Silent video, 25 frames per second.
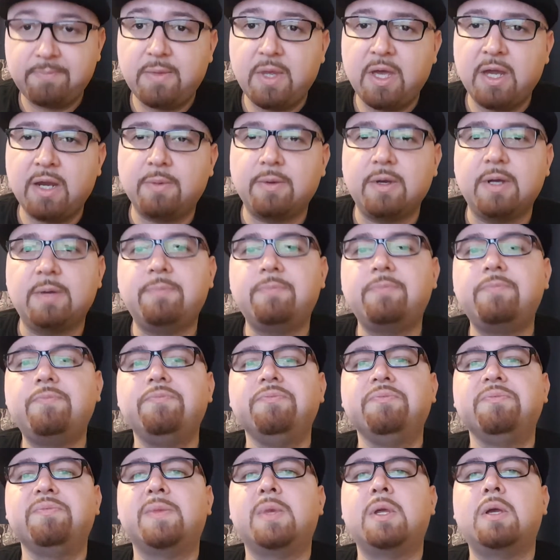Anyway,
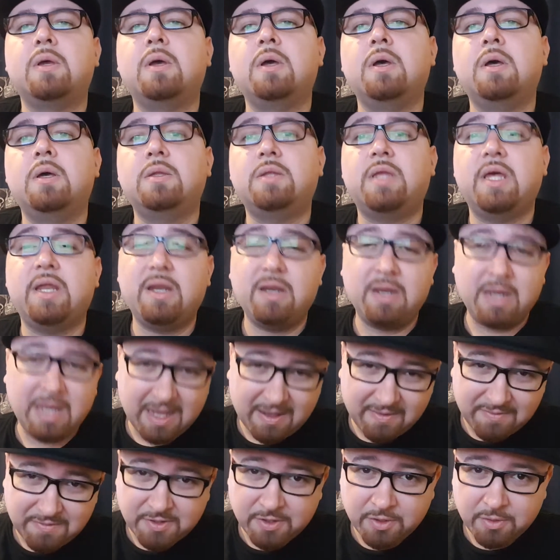they didn't
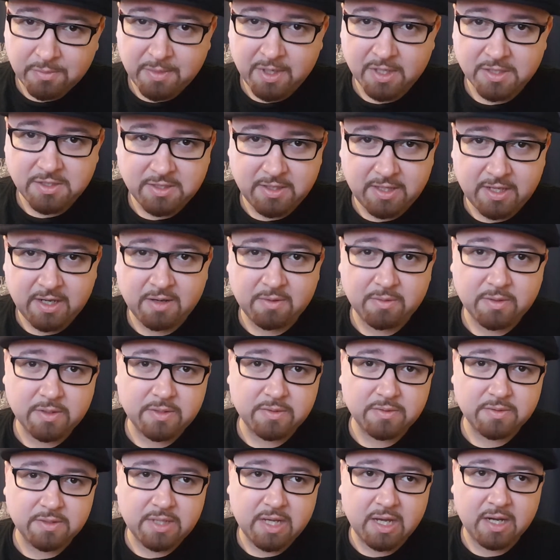have too much there,
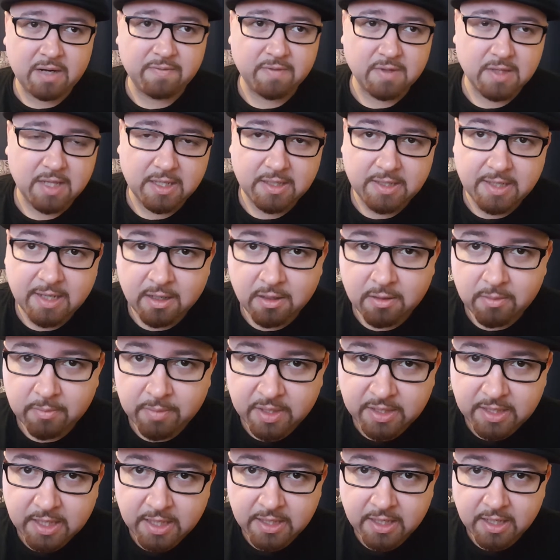which was kind of a letdown,
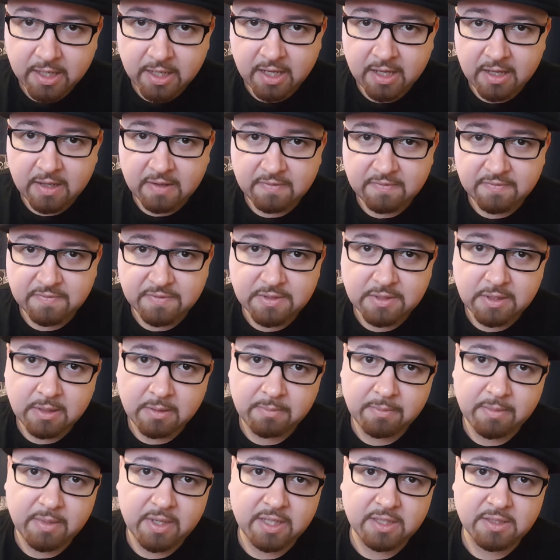but they did have
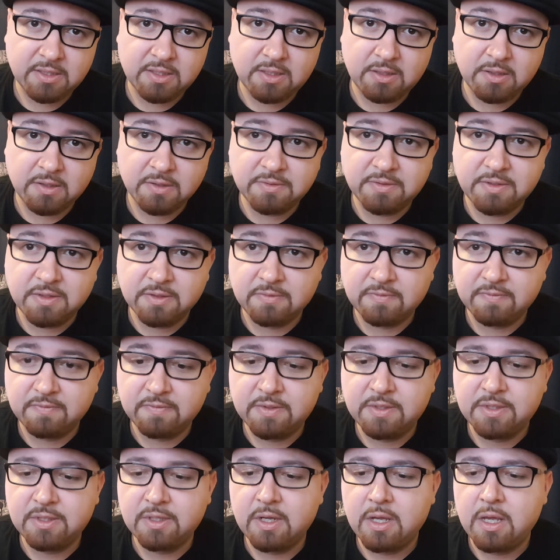some
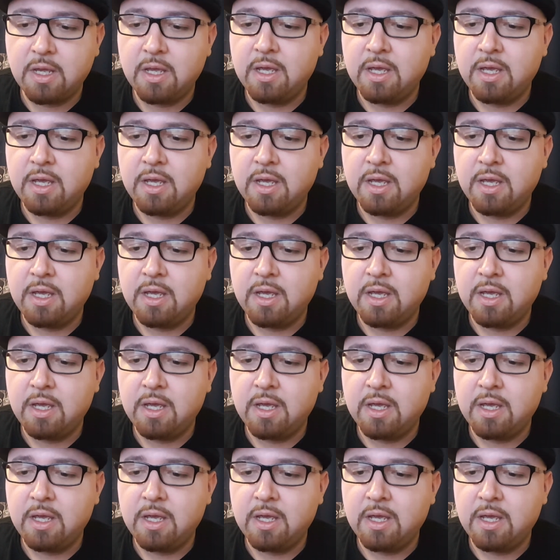exclusives.